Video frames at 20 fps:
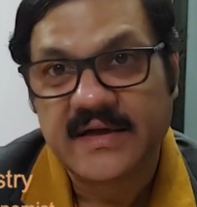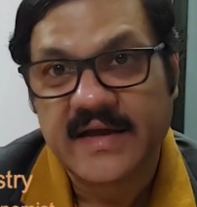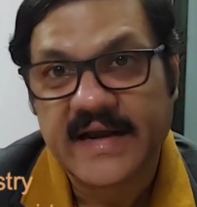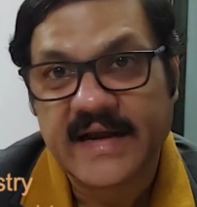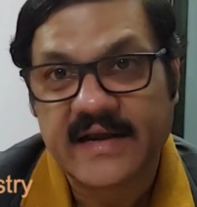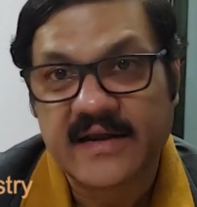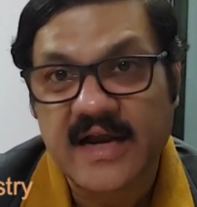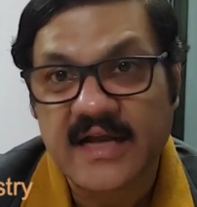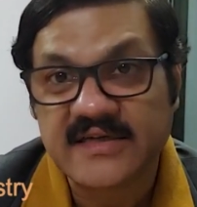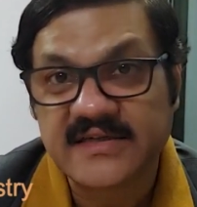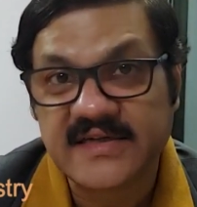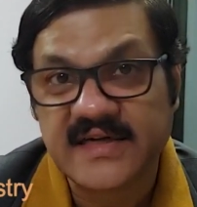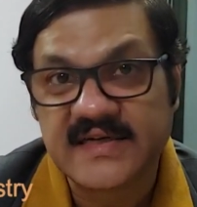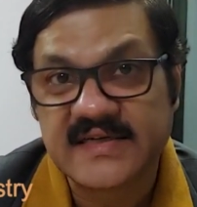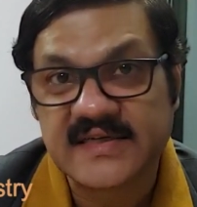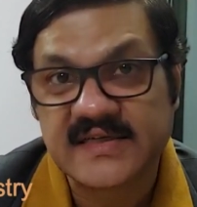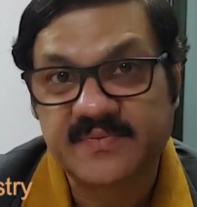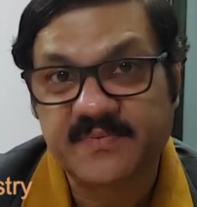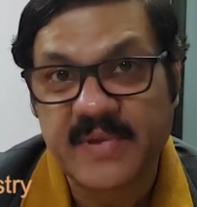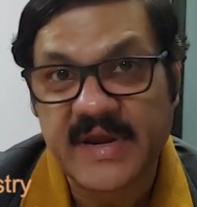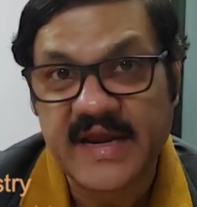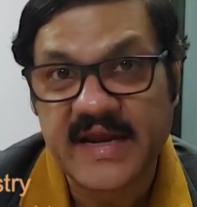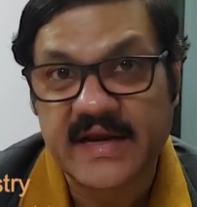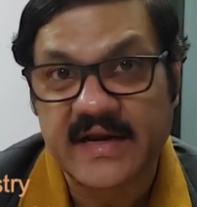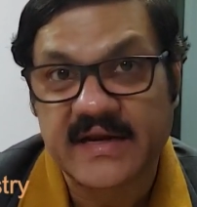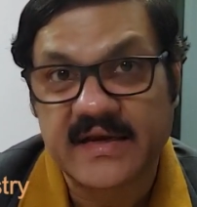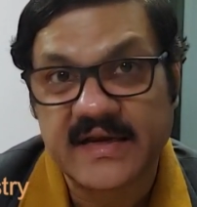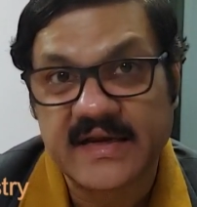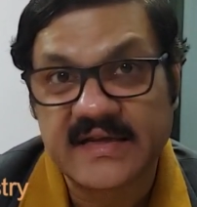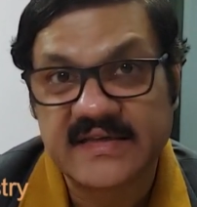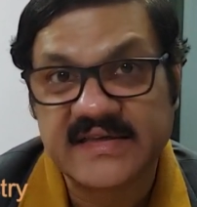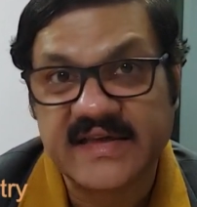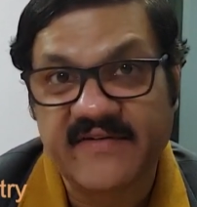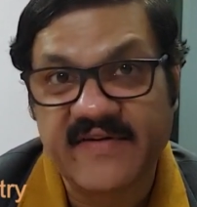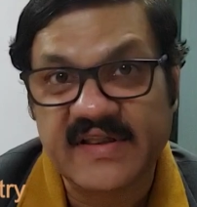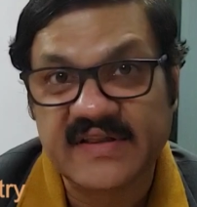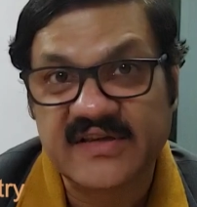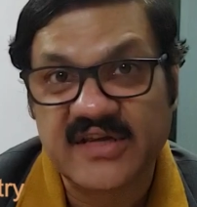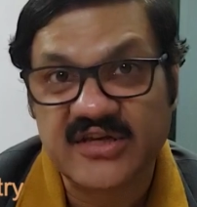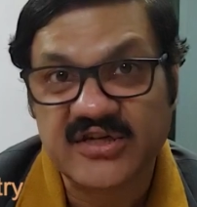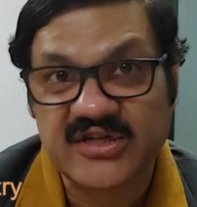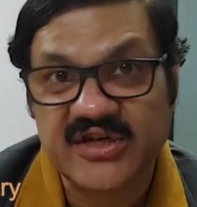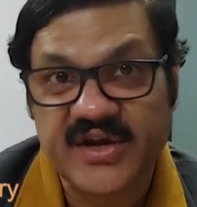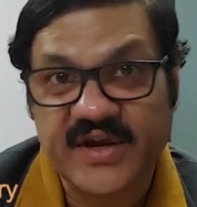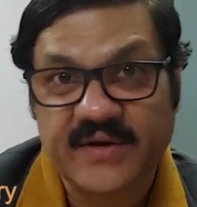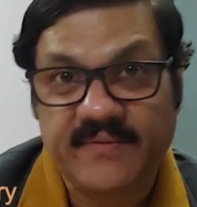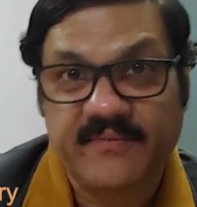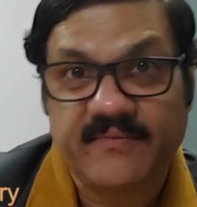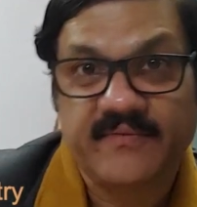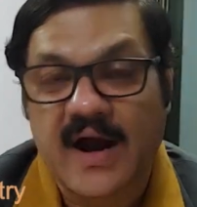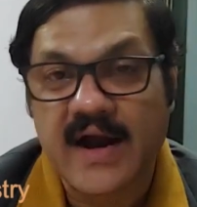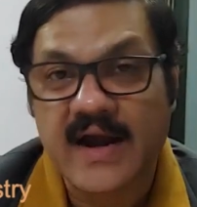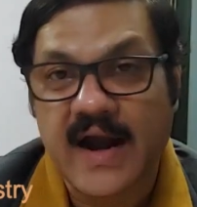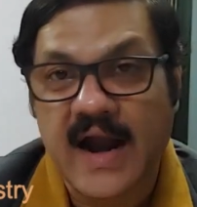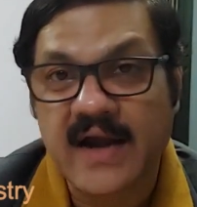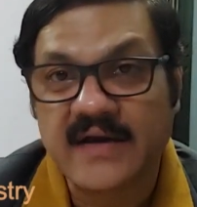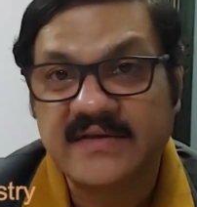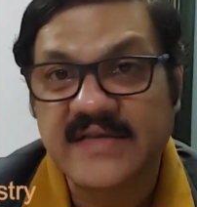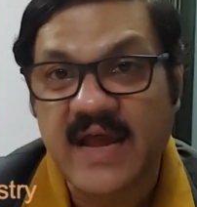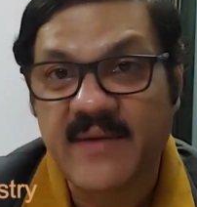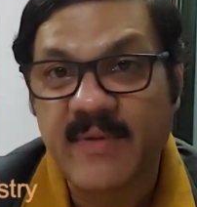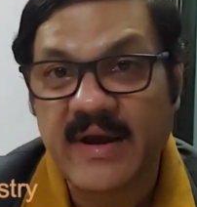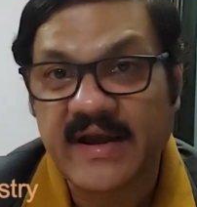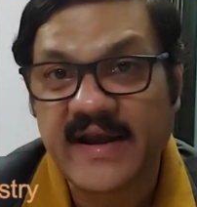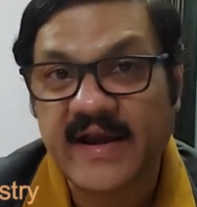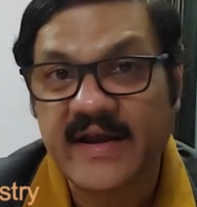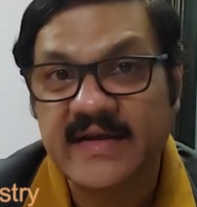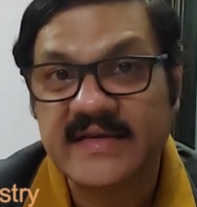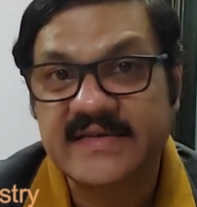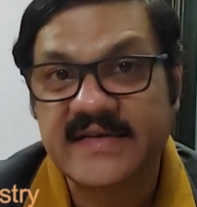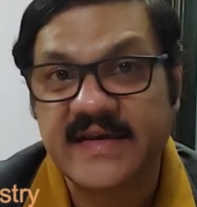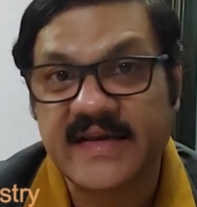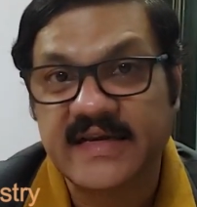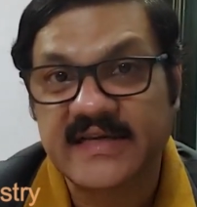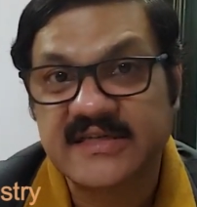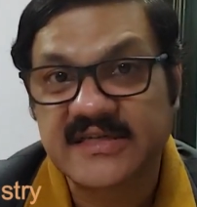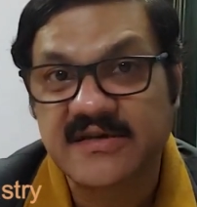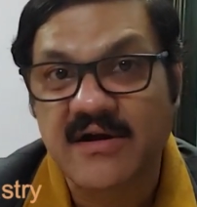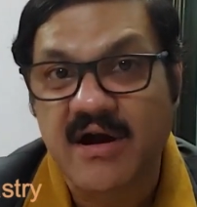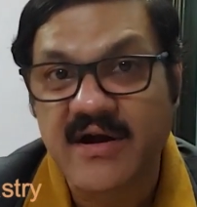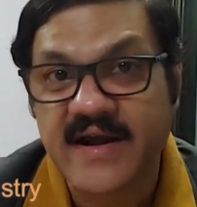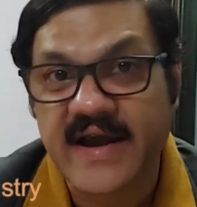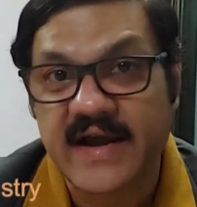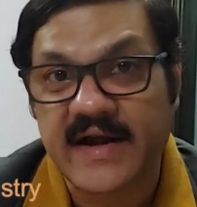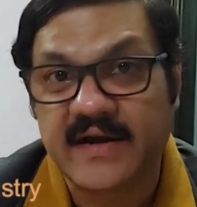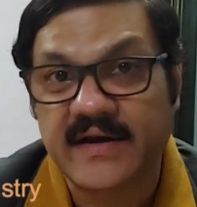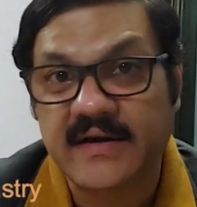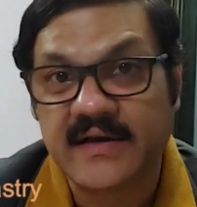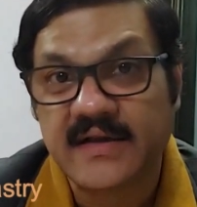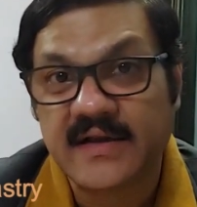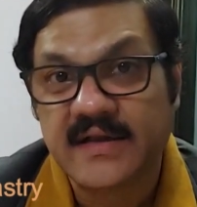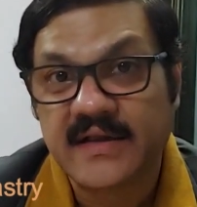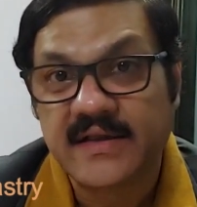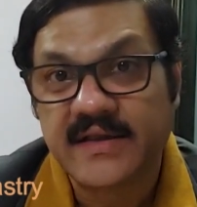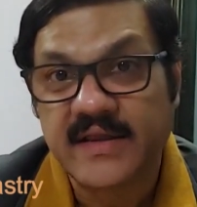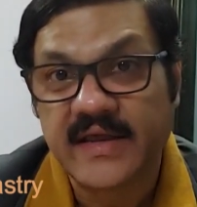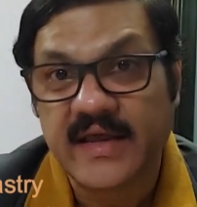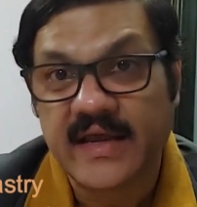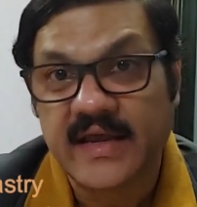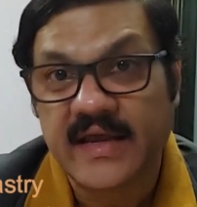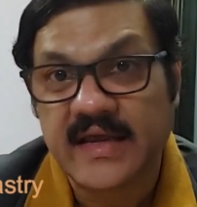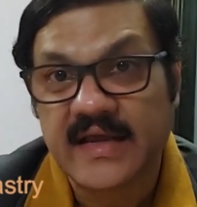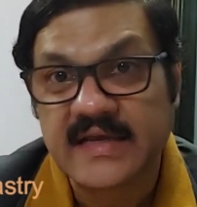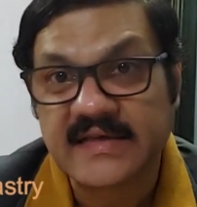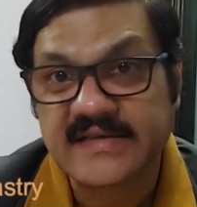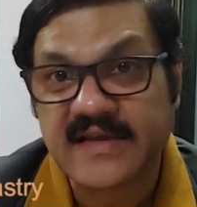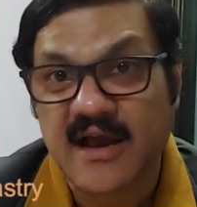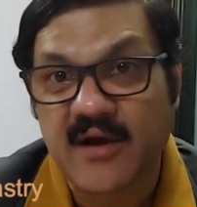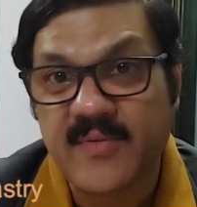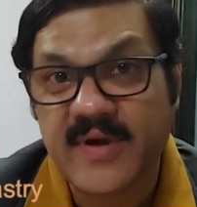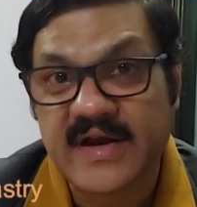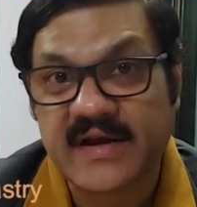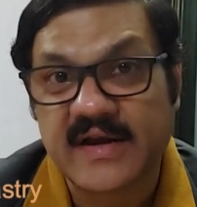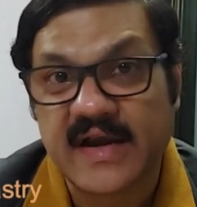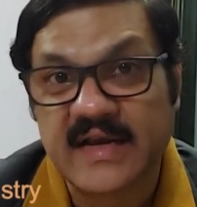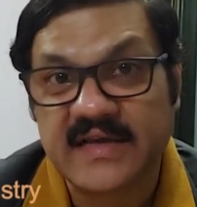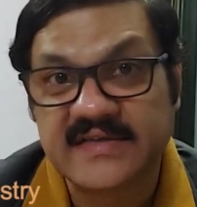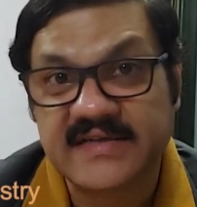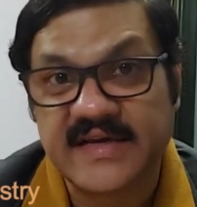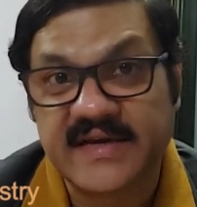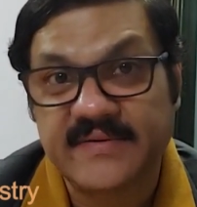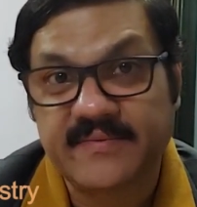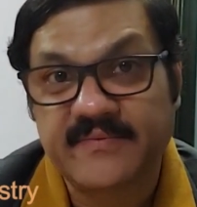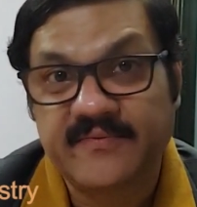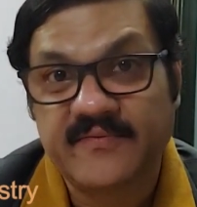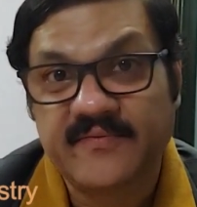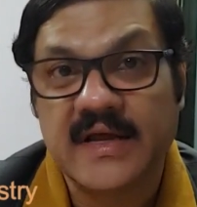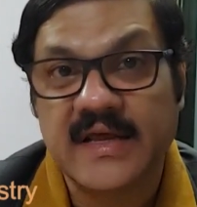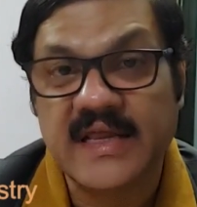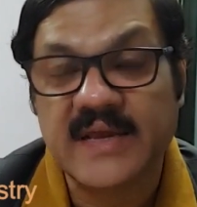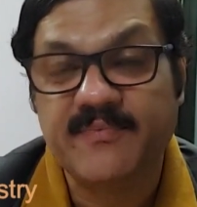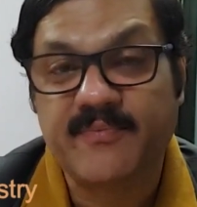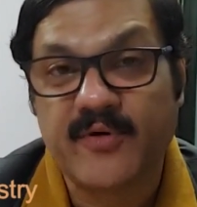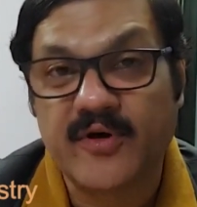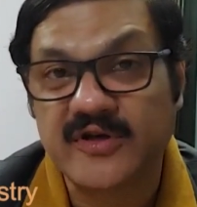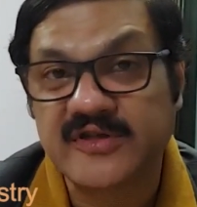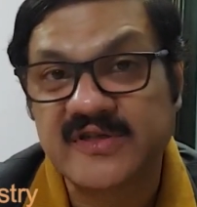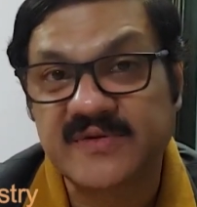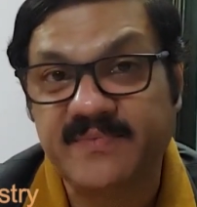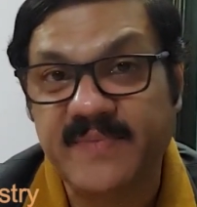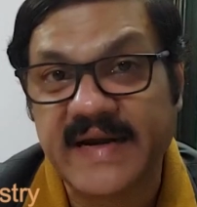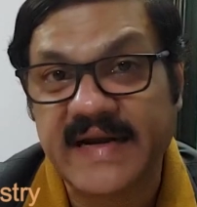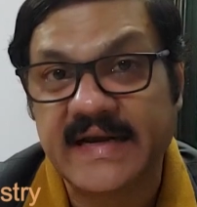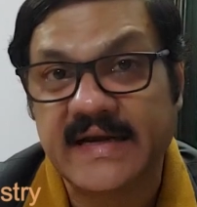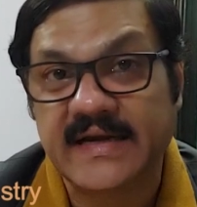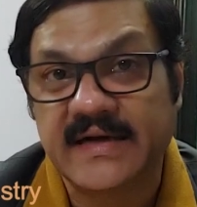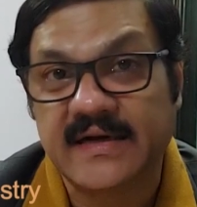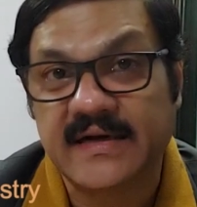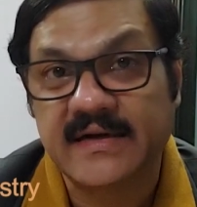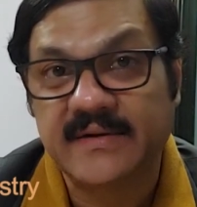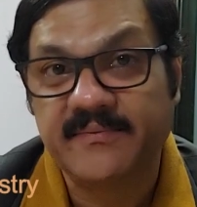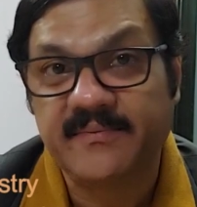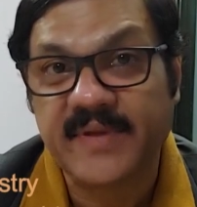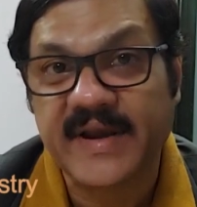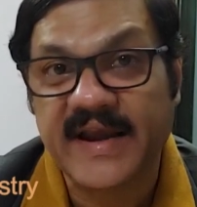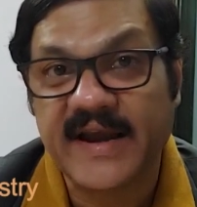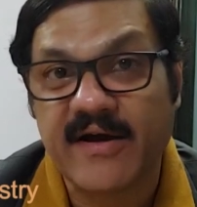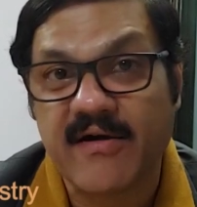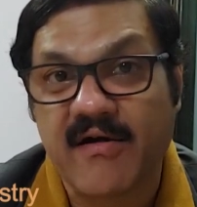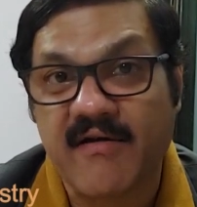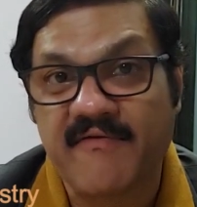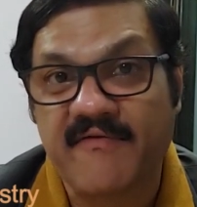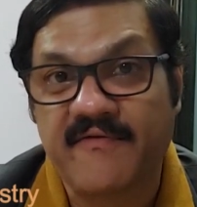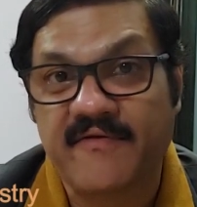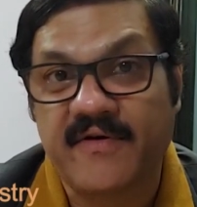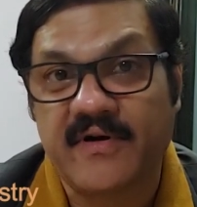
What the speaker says: it touched its peak in 7th century, and simultaneously started the Islamic religion in the post-mid period of